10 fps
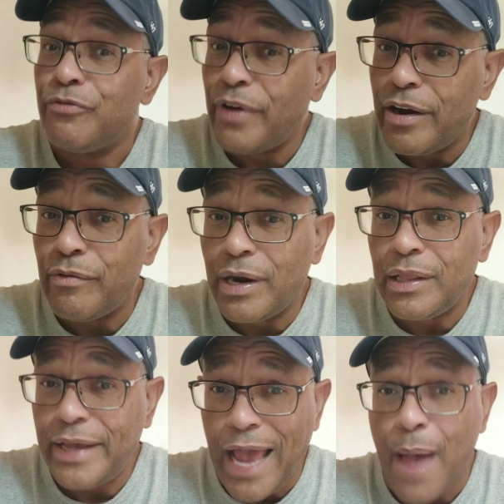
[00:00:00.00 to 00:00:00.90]
very
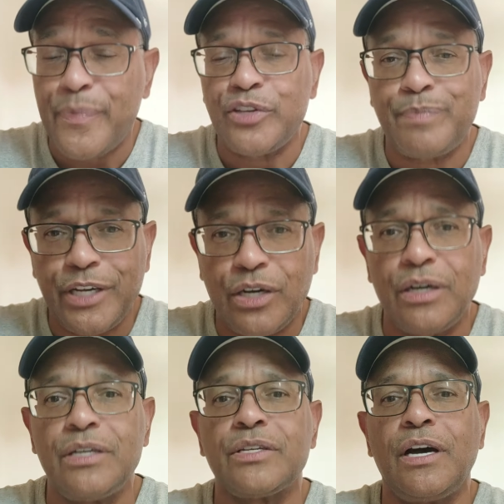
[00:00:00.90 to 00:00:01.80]
rarely happens
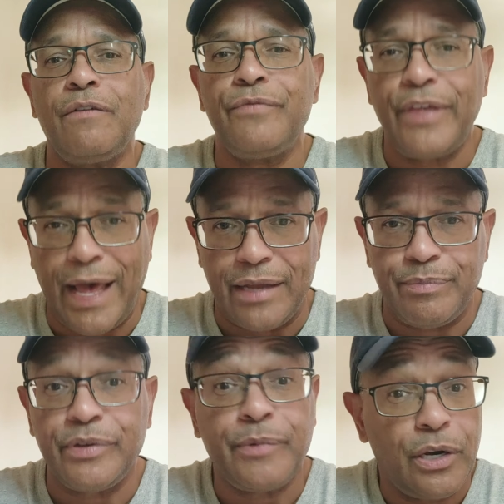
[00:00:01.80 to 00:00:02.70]
because of
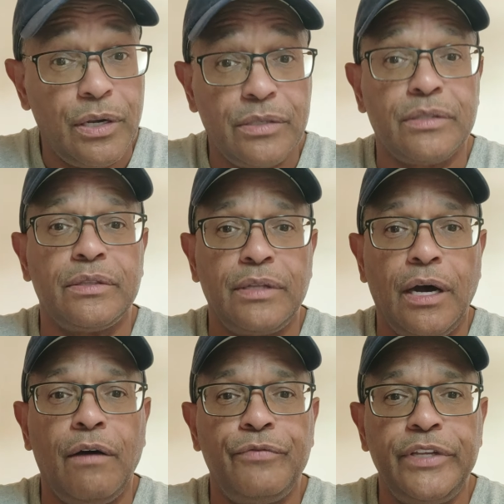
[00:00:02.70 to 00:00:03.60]
that, because
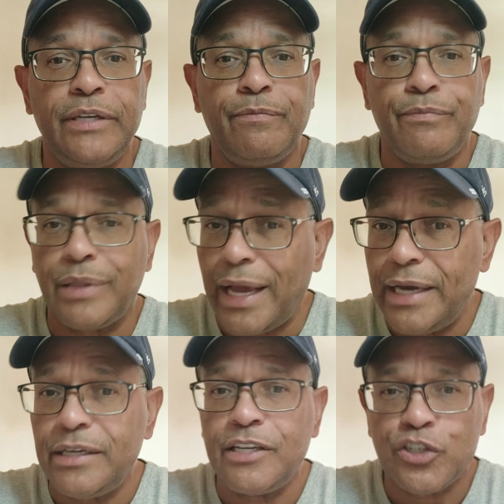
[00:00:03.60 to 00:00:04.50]
of the
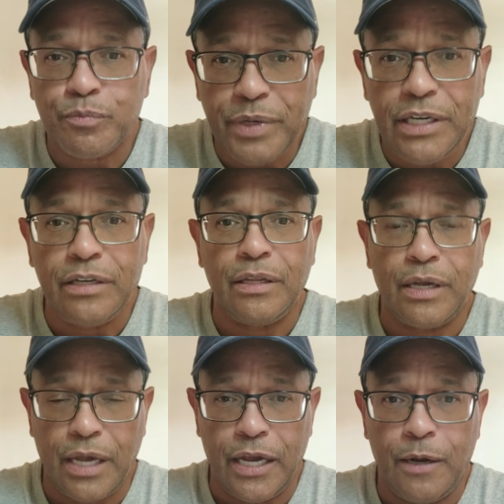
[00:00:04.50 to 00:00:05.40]
blinding speed of the
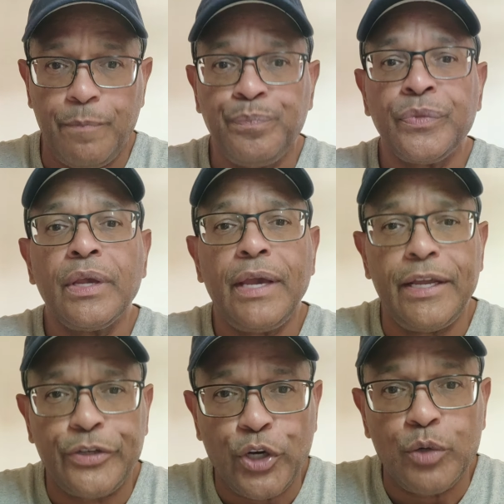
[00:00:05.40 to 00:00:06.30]
game
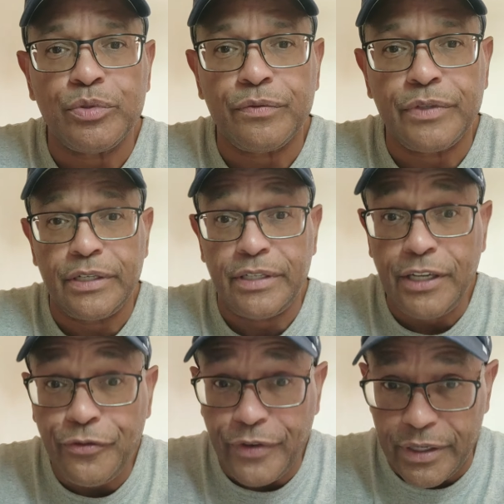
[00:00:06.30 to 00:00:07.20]
in terms the
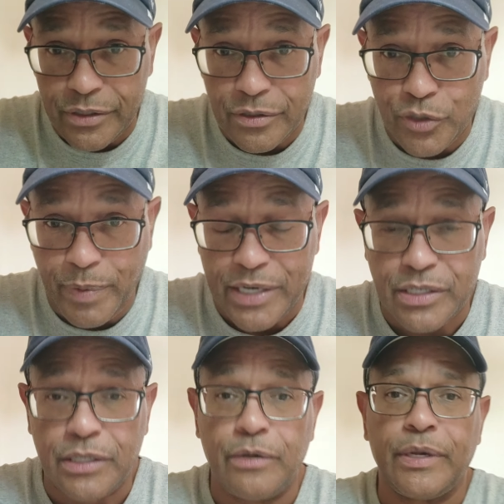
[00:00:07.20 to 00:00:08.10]
defense,
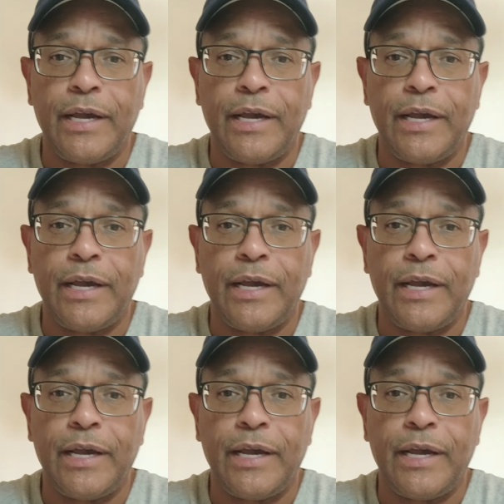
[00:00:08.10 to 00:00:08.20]
especially.